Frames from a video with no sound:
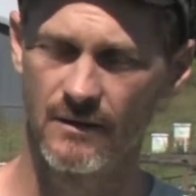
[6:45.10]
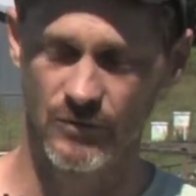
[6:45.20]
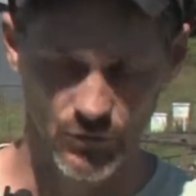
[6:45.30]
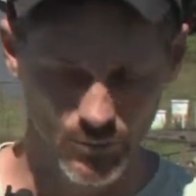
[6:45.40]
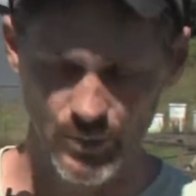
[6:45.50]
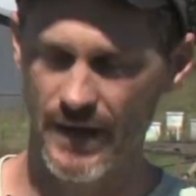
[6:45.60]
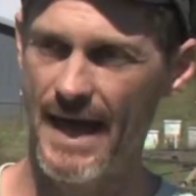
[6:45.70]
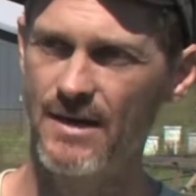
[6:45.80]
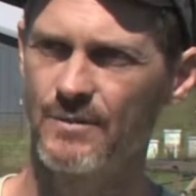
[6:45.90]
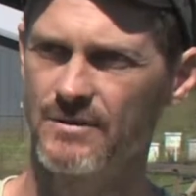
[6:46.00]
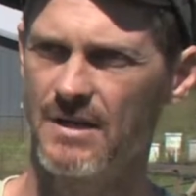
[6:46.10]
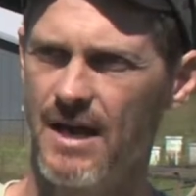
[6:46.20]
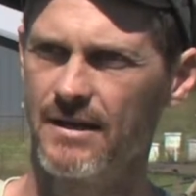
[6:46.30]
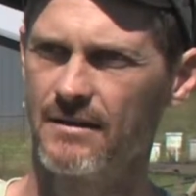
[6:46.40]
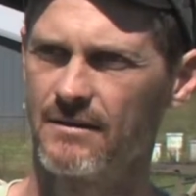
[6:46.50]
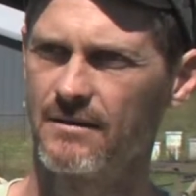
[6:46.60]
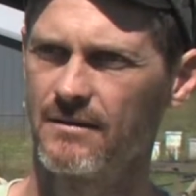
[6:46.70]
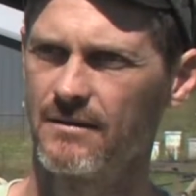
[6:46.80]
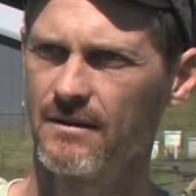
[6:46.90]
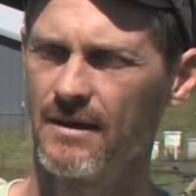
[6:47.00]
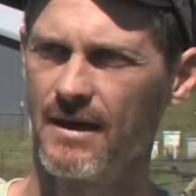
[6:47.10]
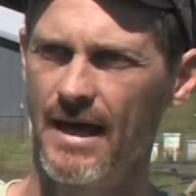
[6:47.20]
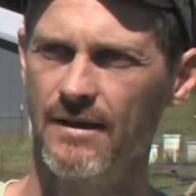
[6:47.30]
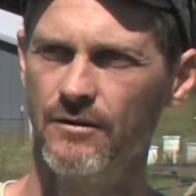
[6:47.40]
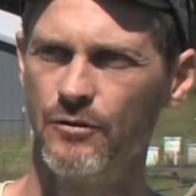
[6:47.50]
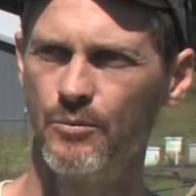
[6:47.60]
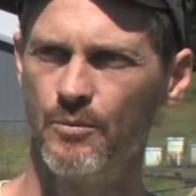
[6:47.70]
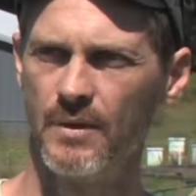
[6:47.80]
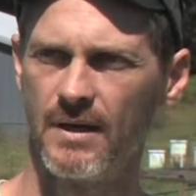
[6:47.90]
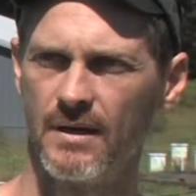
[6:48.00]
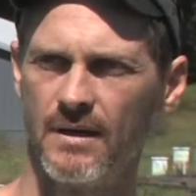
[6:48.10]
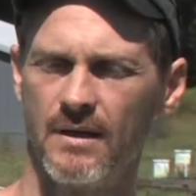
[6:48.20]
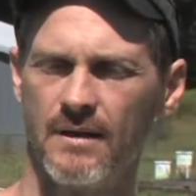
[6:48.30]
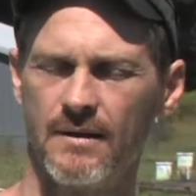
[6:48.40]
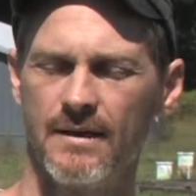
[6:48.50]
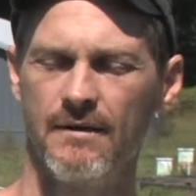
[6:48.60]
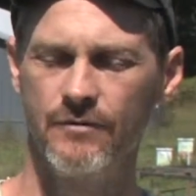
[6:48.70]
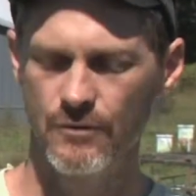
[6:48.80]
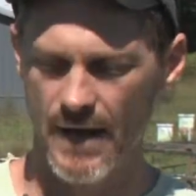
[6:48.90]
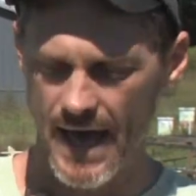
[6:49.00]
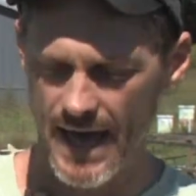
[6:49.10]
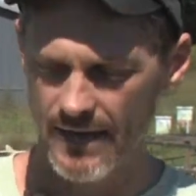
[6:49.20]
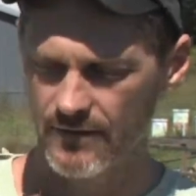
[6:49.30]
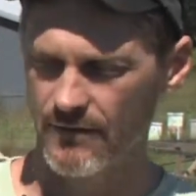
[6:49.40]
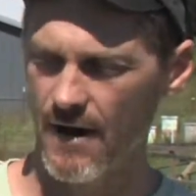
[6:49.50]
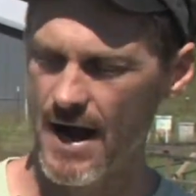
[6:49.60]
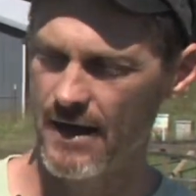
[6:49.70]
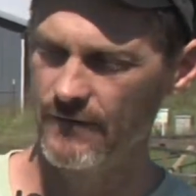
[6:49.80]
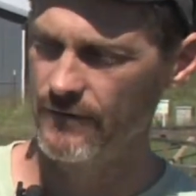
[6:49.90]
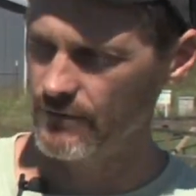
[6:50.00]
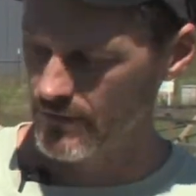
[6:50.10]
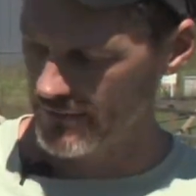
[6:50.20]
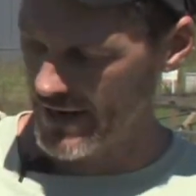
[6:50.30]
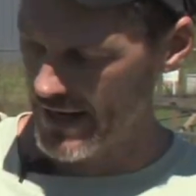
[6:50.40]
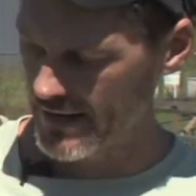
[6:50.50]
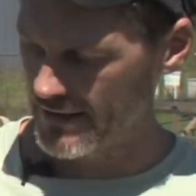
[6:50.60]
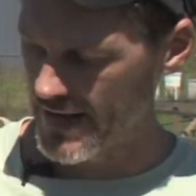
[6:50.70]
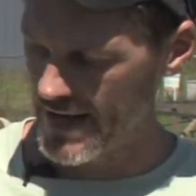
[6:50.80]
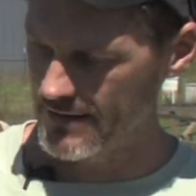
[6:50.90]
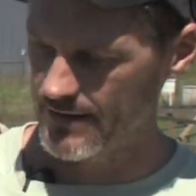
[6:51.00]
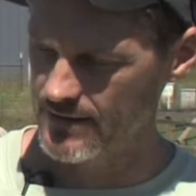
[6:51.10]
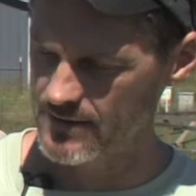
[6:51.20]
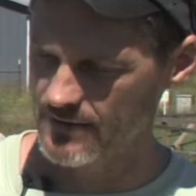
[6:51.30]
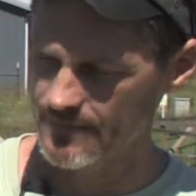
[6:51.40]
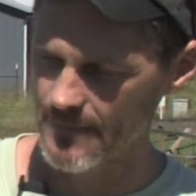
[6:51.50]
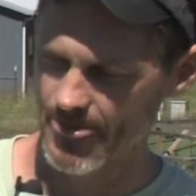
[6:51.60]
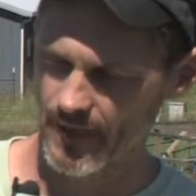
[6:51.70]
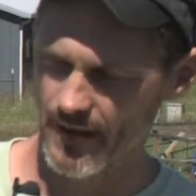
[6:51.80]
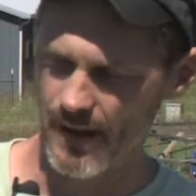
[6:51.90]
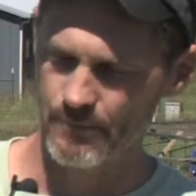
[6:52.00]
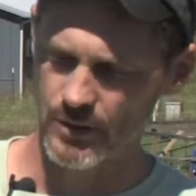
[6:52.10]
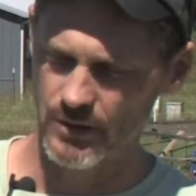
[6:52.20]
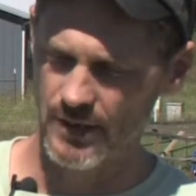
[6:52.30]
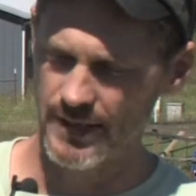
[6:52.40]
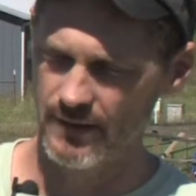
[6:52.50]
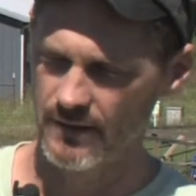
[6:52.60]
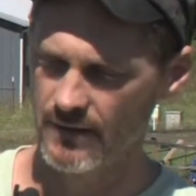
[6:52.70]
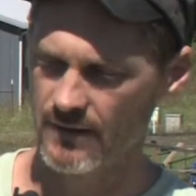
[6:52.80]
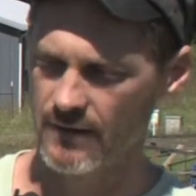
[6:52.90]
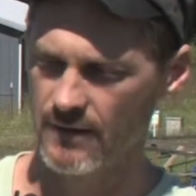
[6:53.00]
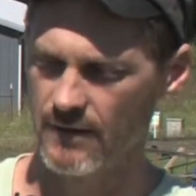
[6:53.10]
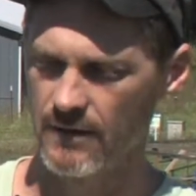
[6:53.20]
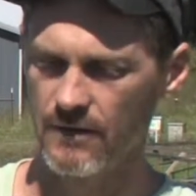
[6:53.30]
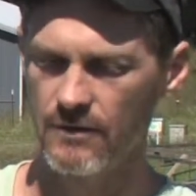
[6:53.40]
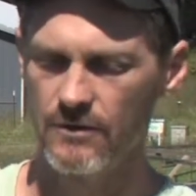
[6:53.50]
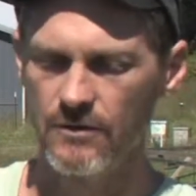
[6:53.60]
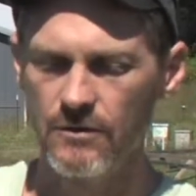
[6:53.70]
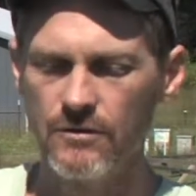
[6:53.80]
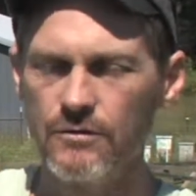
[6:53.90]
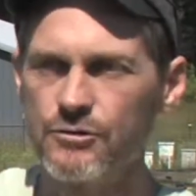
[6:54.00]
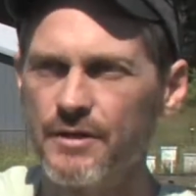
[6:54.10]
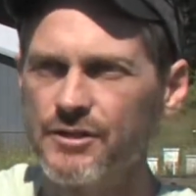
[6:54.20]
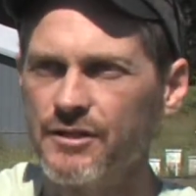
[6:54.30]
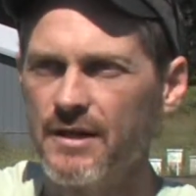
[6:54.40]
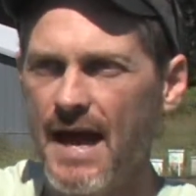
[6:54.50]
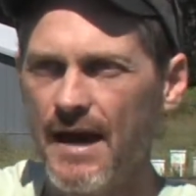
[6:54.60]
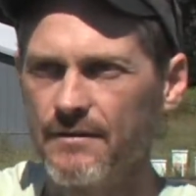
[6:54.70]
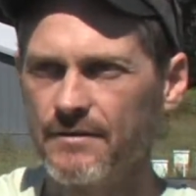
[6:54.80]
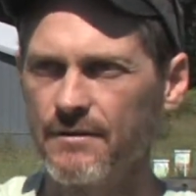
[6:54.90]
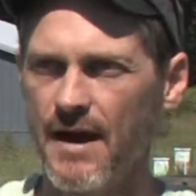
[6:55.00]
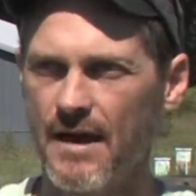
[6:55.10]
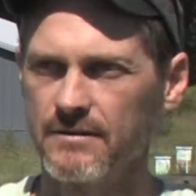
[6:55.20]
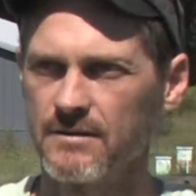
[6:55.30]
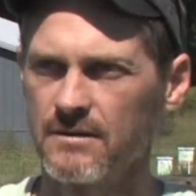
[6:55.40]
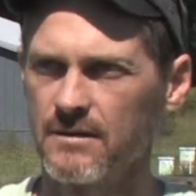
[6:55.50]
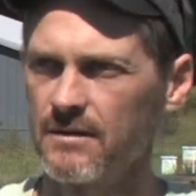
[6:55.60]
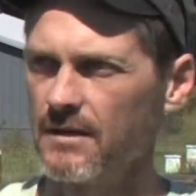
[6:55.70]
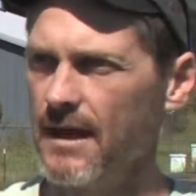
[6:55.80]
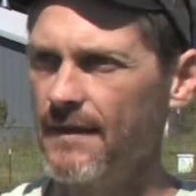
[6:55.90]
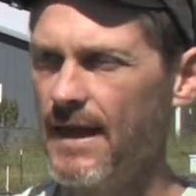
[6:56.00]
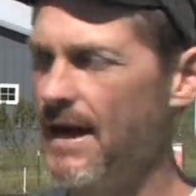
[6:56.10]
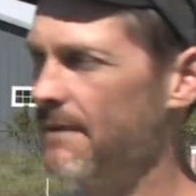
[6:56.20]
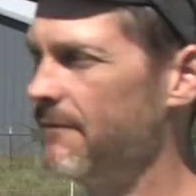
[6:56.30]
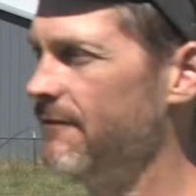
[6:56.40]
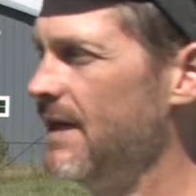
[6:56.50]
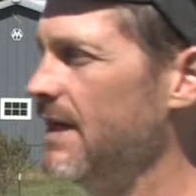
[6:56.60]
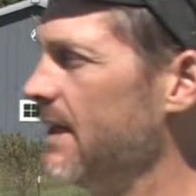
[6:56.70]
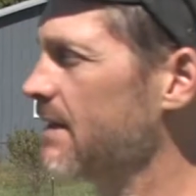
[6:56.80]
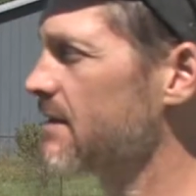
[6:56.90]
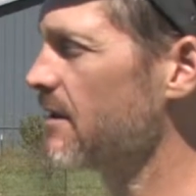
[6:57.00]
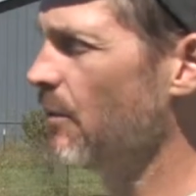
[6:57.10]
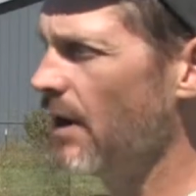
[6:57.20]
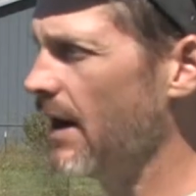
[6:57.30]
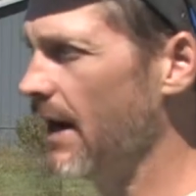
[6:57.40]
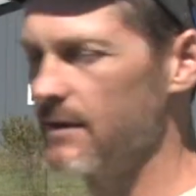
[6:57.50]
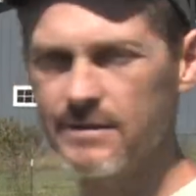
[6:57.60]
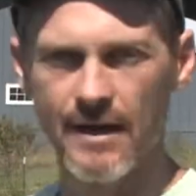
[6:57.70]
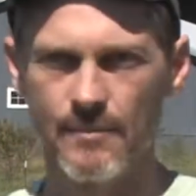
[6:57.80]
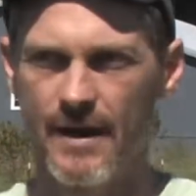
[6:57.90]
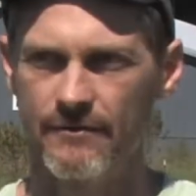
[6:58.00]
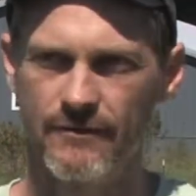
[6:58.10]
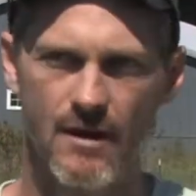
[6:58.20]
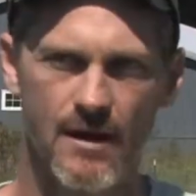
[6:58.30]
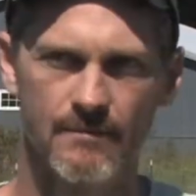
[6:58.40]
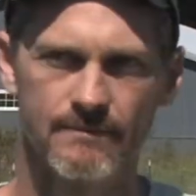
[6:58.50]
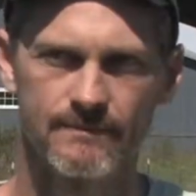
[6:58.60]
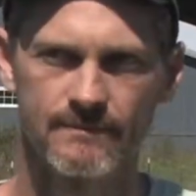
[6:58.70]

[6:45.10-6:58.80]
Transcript: you put animals on it. And if you hay the ground, if I hay this, I'm pulling nutrition out of the ground and then I'm feeding it somewhere else on my farm.